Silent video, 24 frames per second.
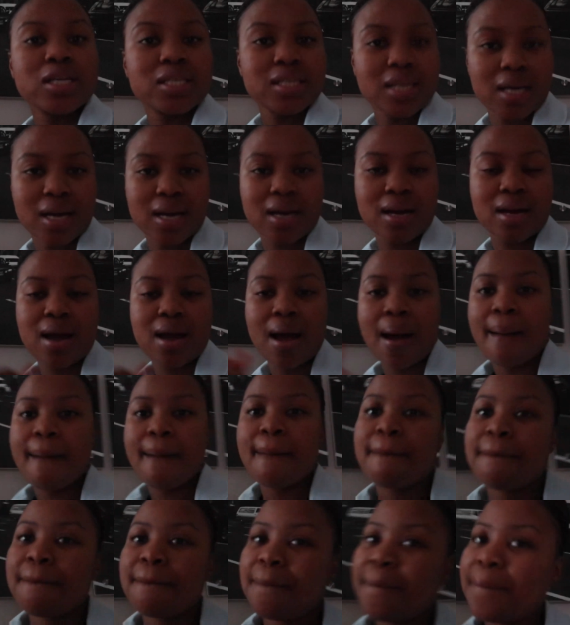day.
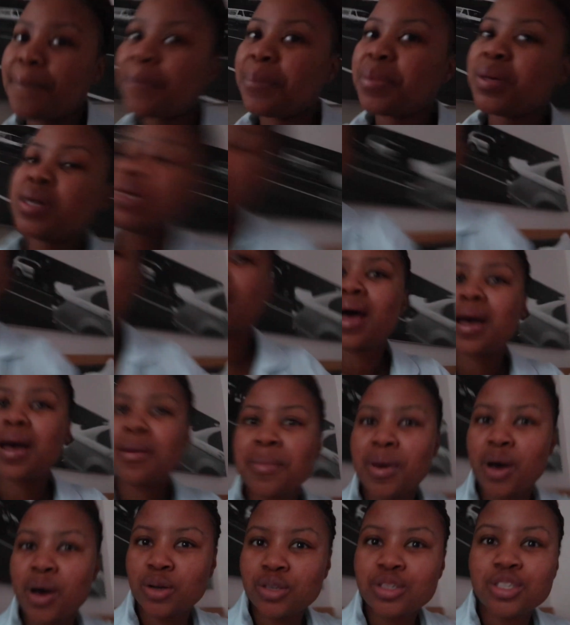But
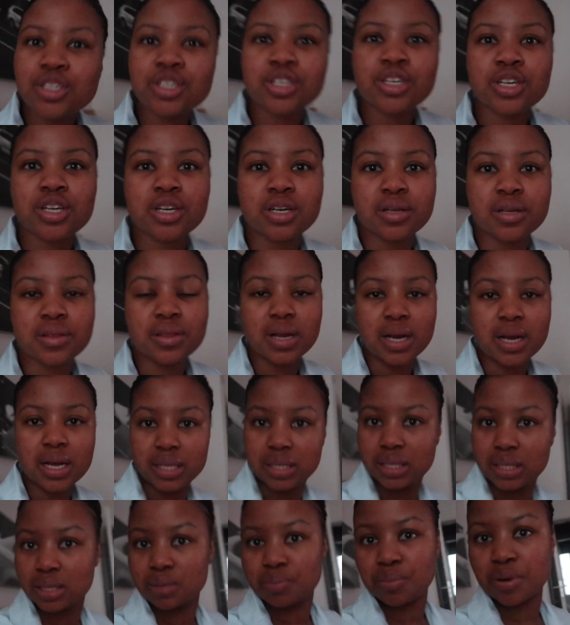I'm out here. The
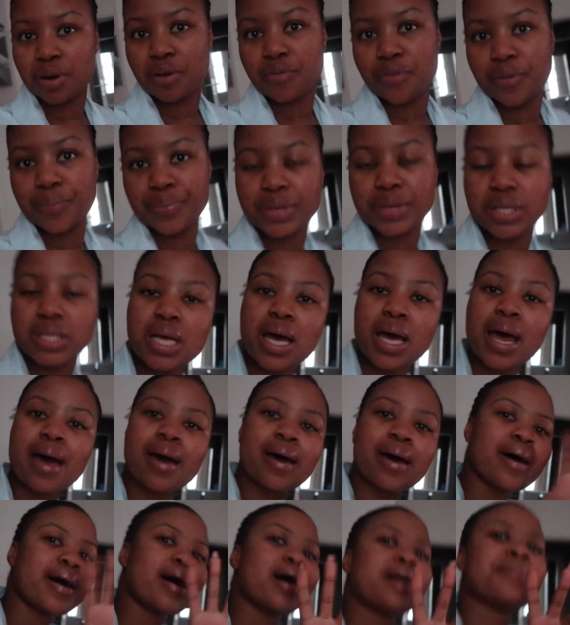light is better for myself.
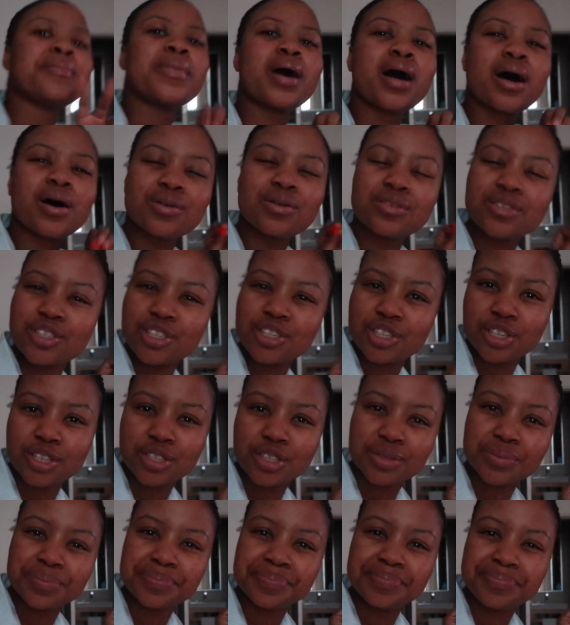I'm out here.
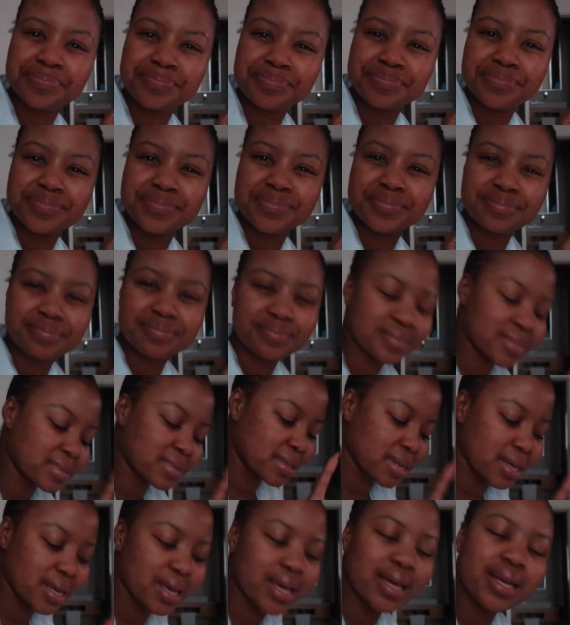
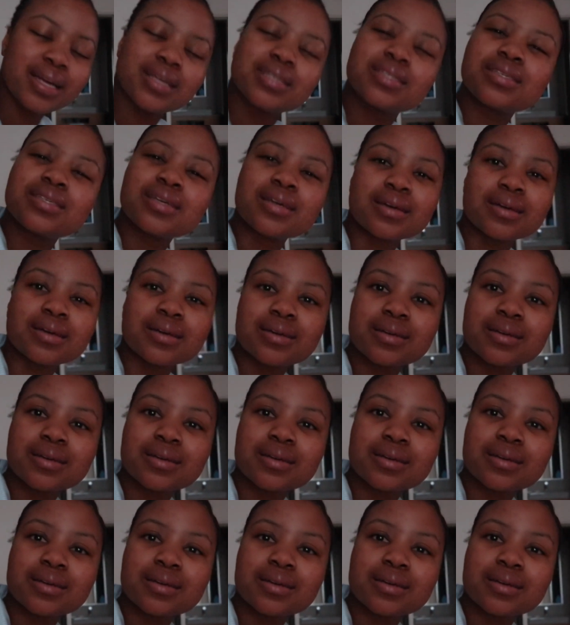Editing.